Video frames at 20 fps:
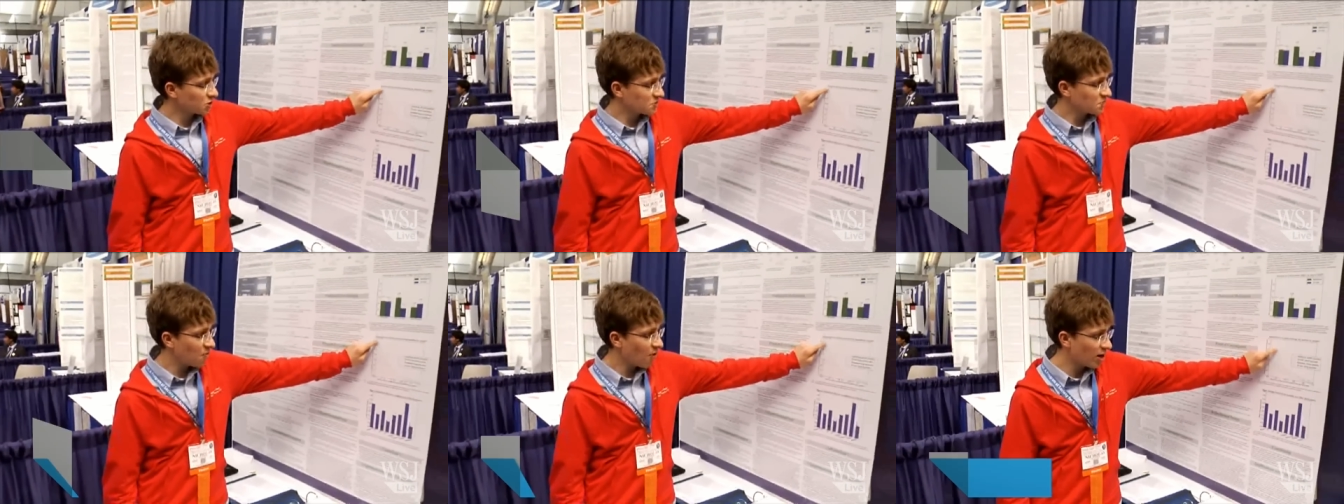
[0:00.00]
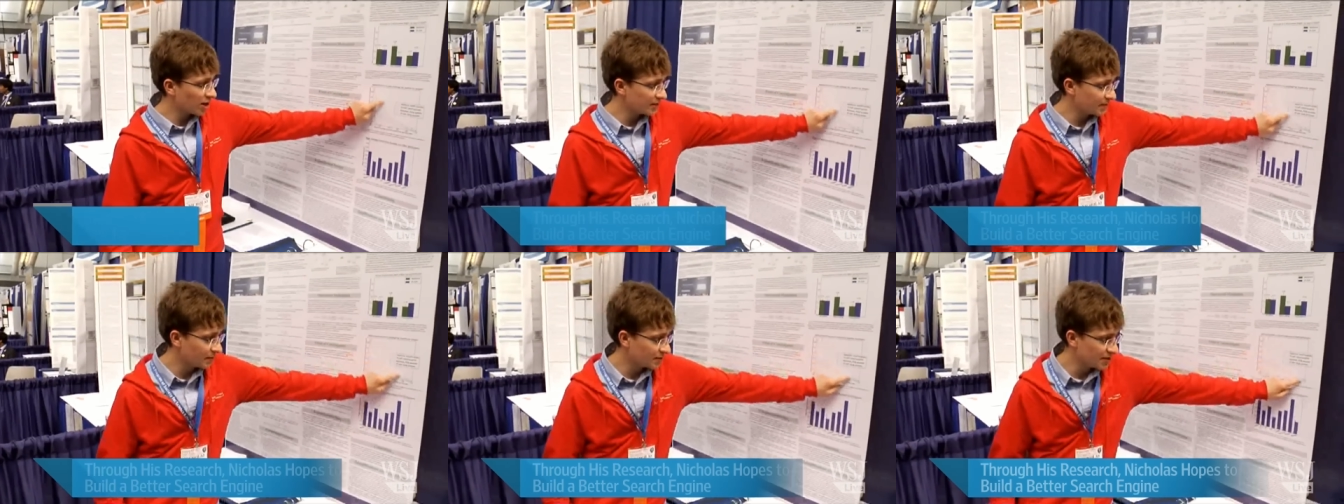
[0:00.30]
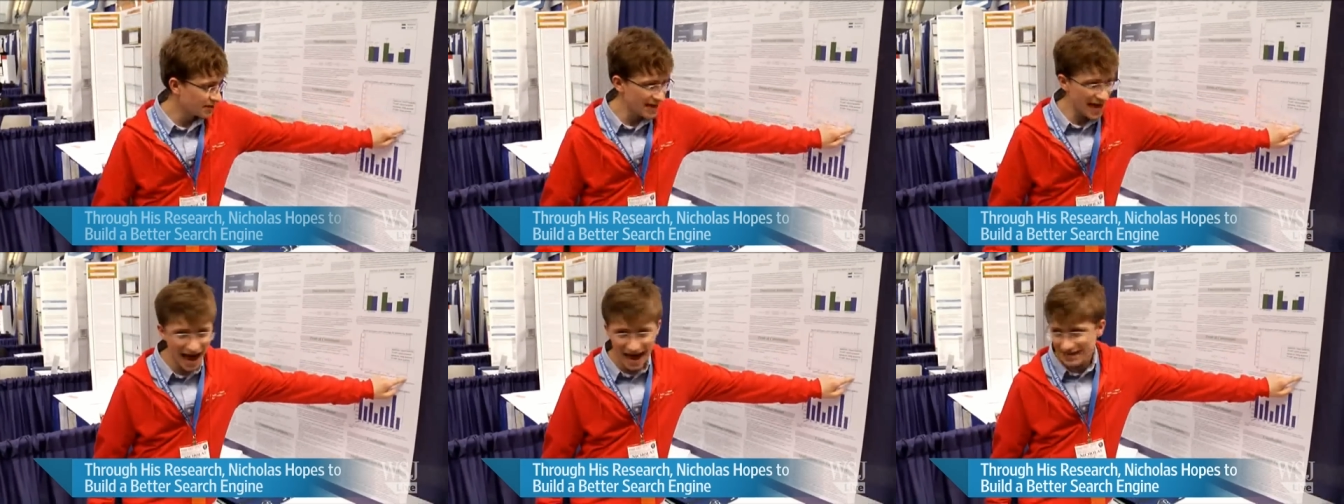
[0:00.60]
And I also
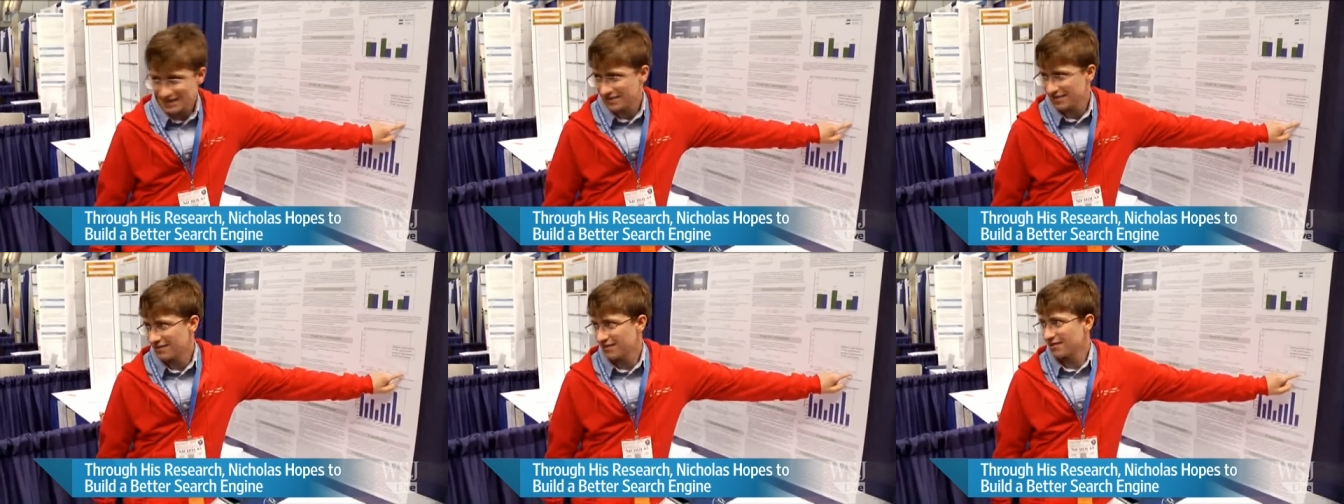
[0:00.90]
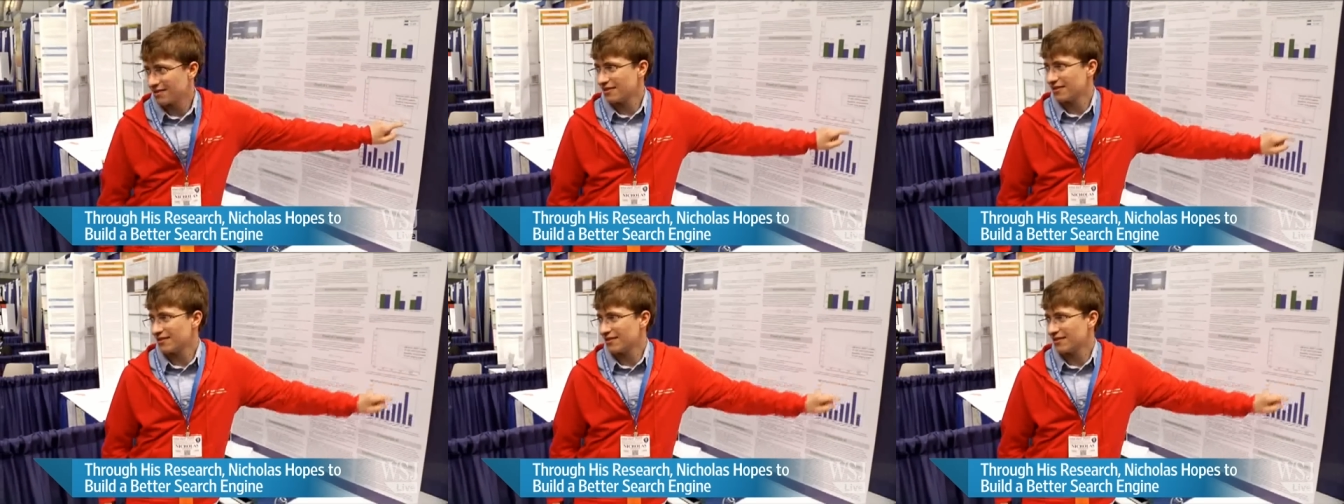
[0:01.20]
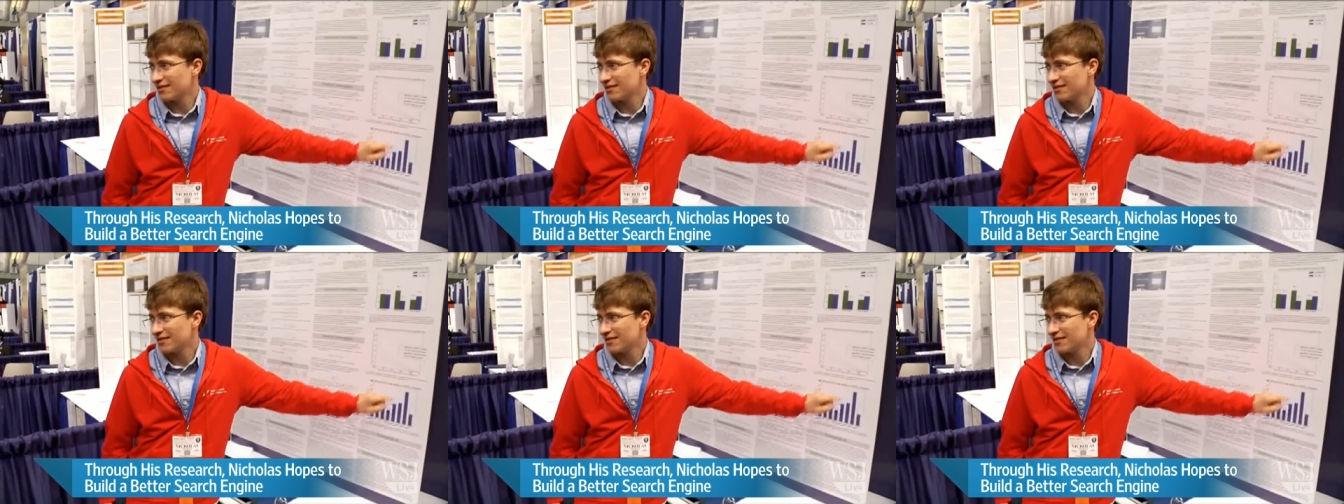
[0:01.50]
I think search is really
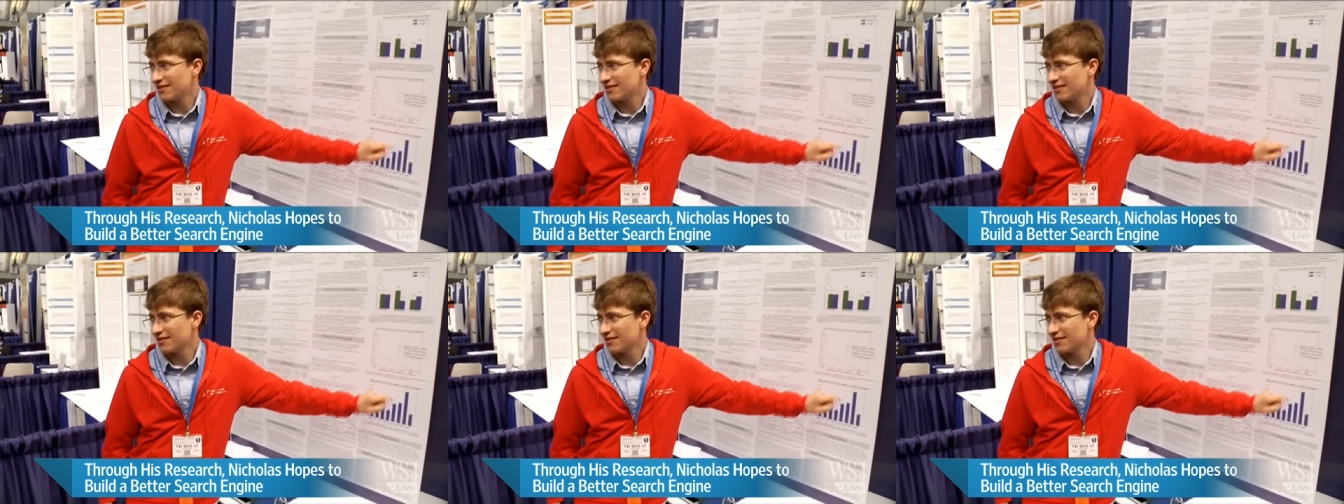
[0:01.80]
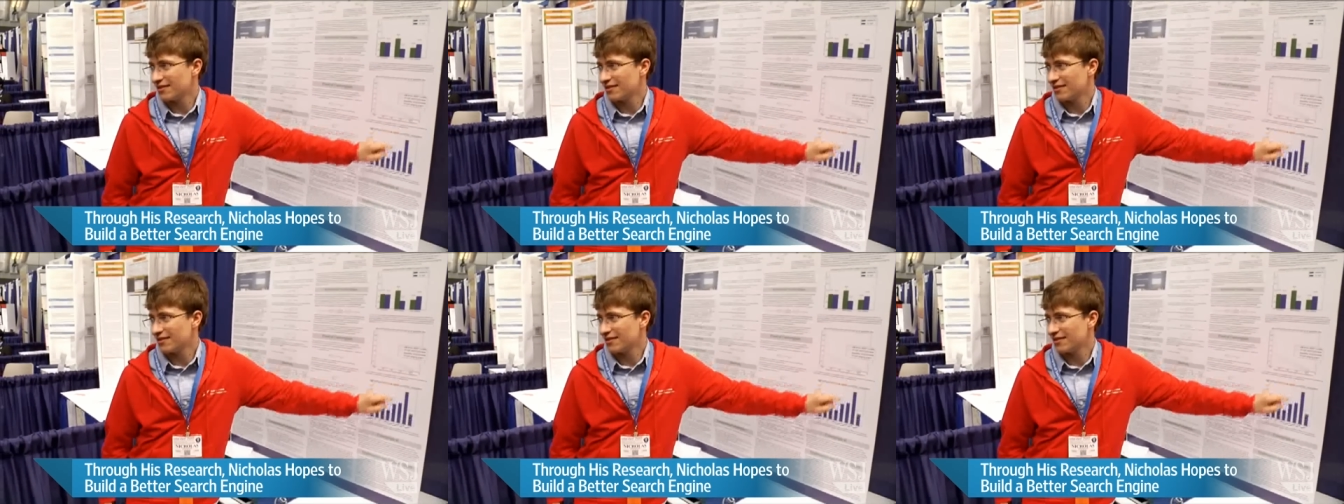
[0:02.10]
cool because it's